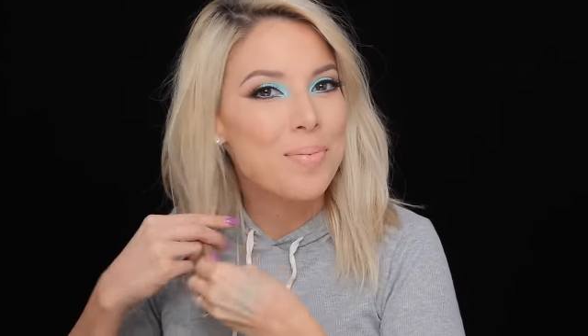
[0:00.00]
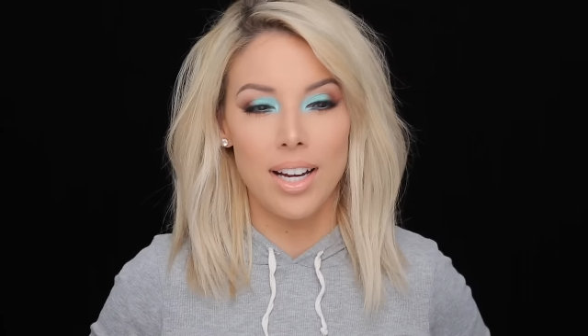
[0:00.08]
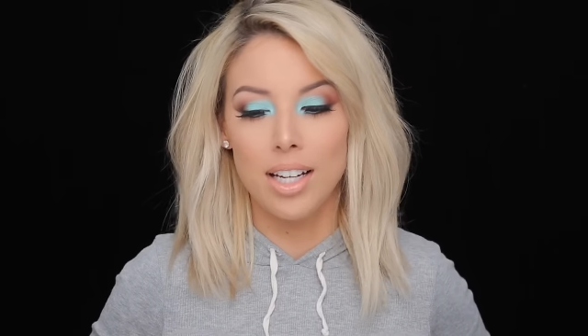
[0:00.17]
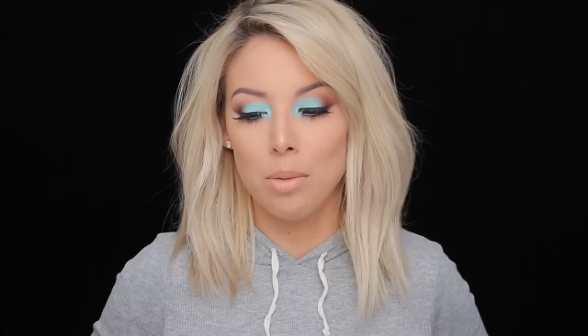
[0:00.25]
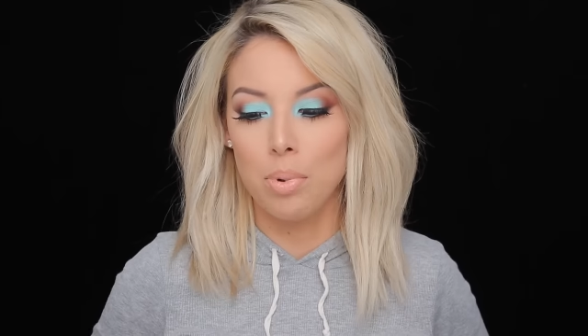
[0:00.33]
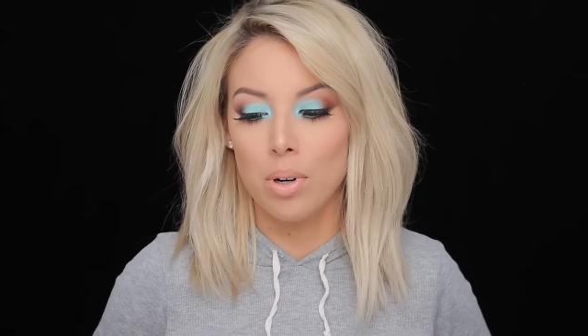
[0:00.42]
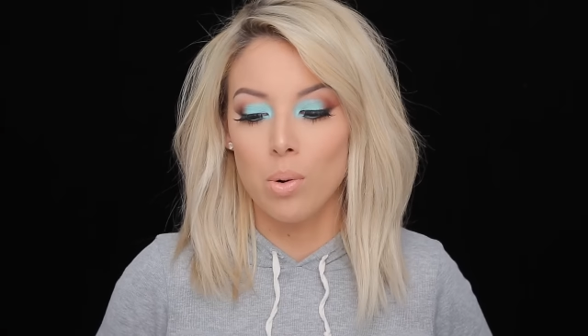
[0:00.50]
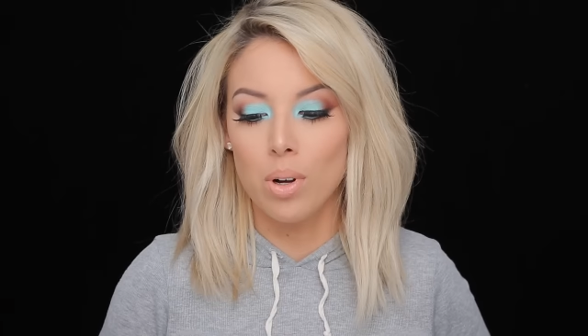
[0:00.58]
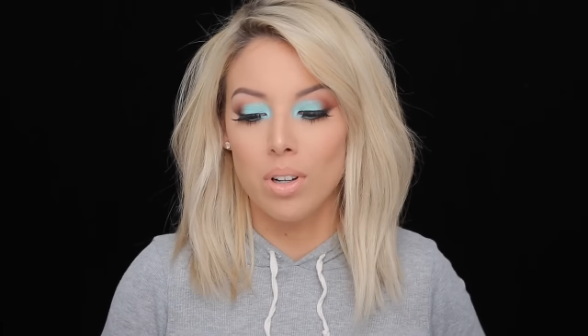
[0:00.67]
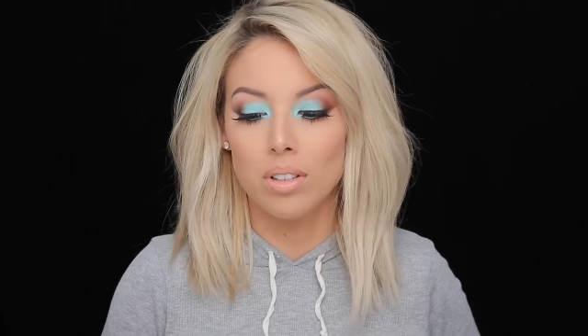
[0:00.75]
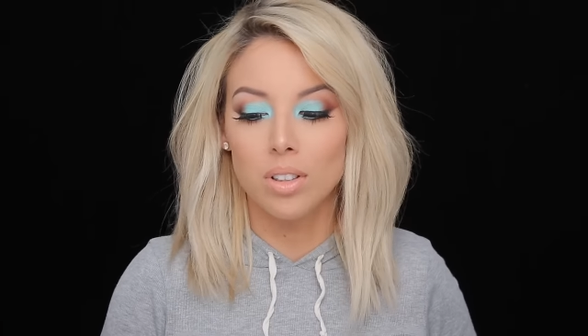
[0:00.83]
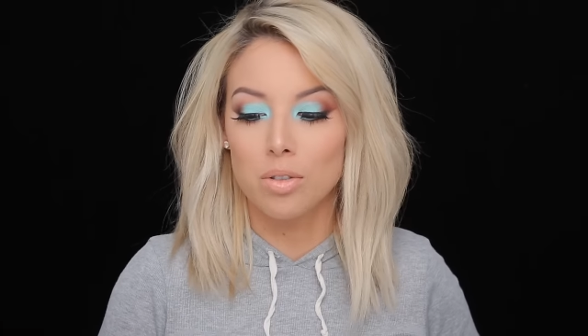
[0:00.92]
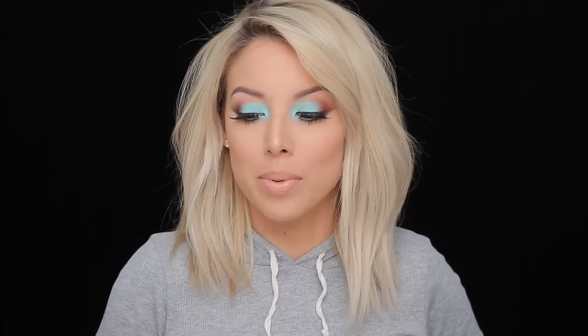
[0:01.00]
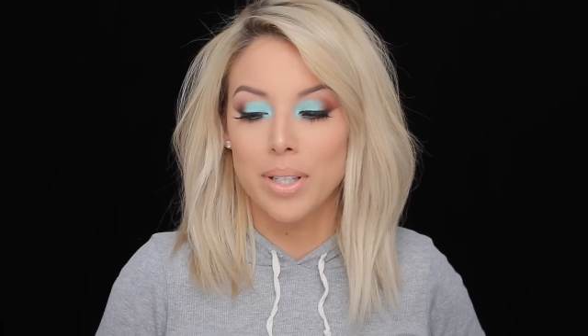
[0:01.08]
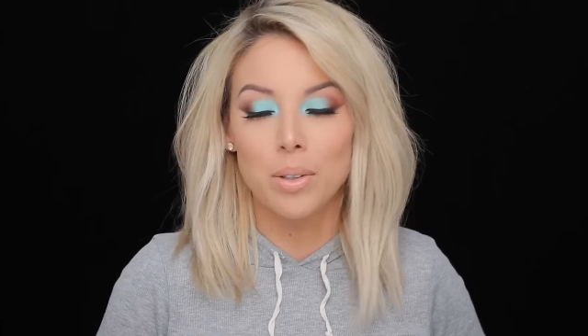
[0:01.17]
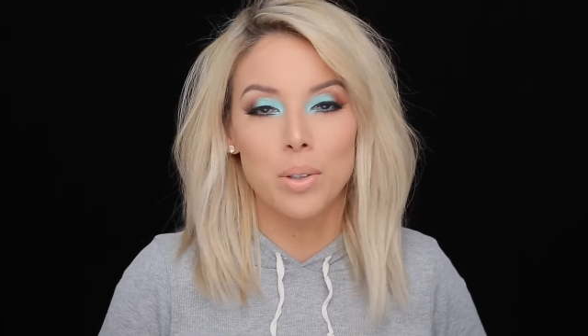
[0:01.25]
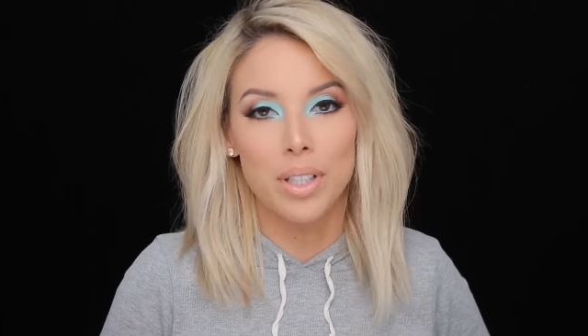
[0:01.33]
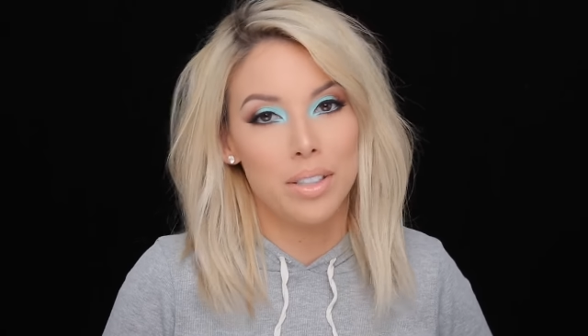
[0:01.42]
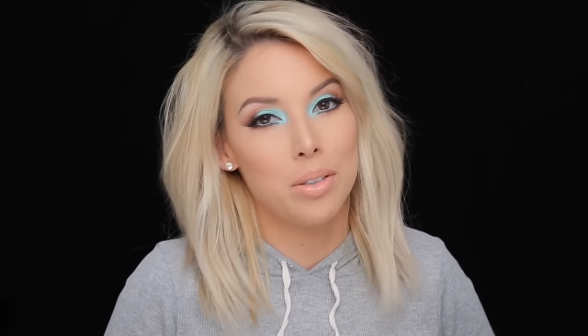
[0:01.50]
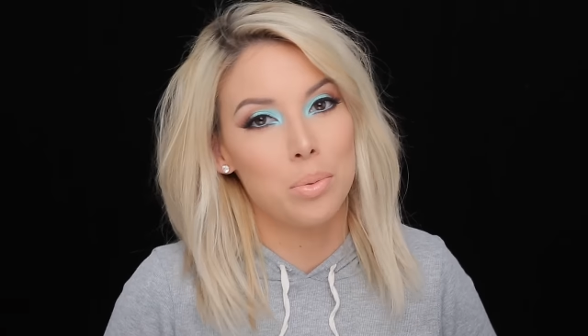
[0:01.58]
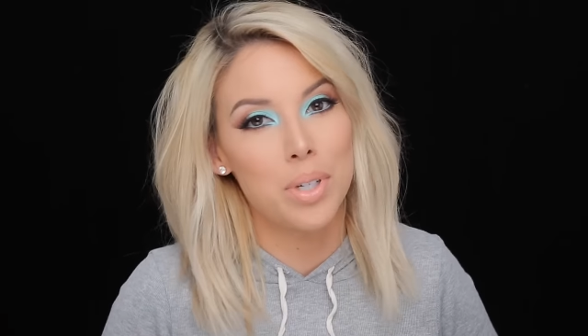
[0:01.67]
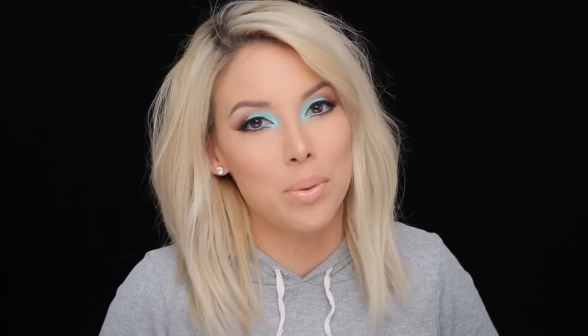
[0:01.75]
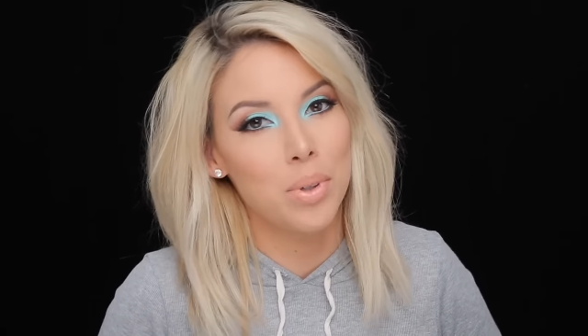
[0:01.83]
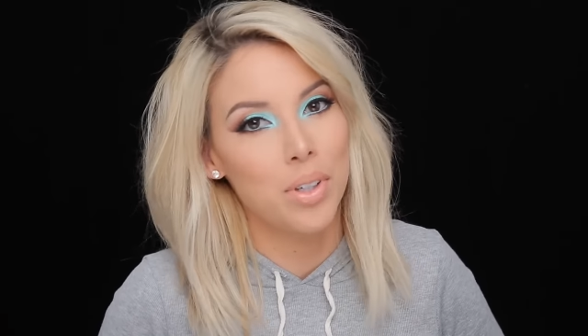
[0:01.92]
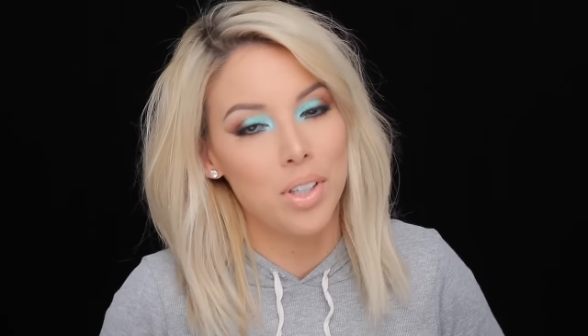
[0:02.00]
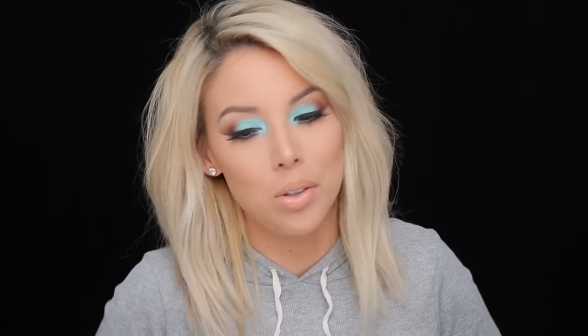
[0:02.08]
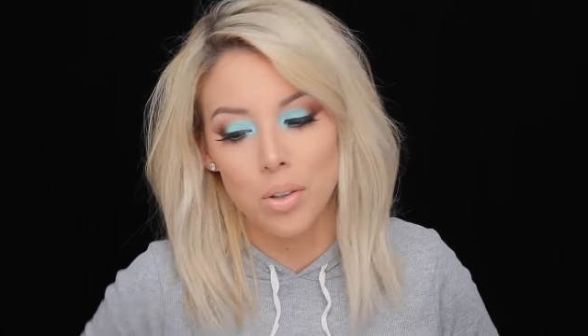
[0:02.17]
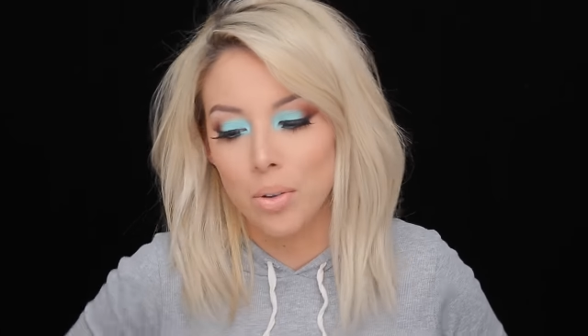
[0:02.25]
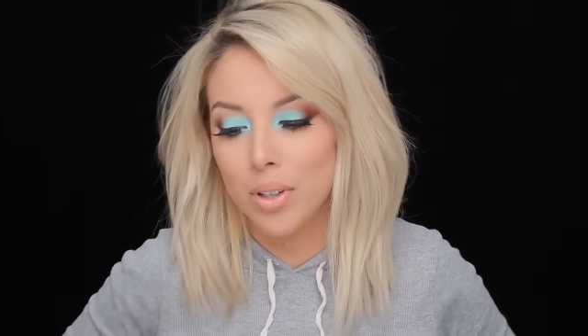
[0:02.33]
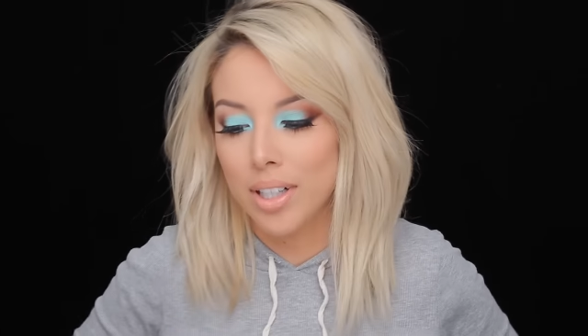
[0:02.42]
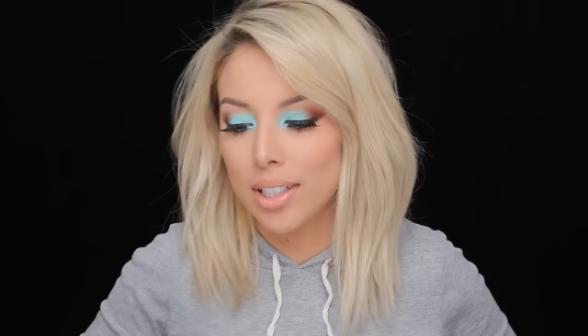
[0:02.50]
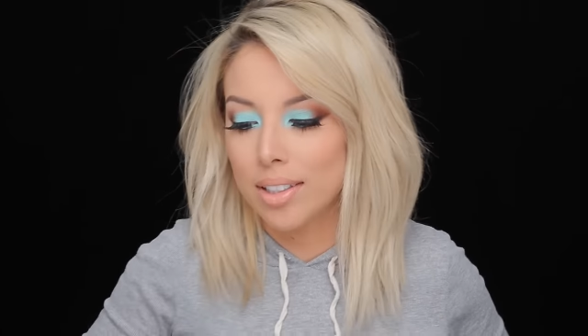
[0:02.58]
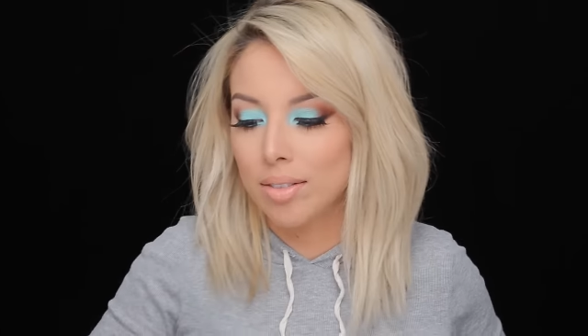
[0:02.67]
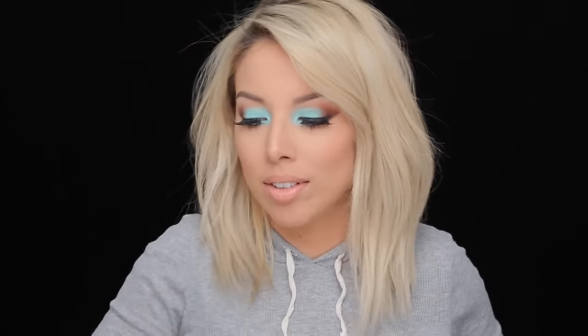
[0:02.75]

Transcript: I need to put oil all over my whole head is what I really need to do right now.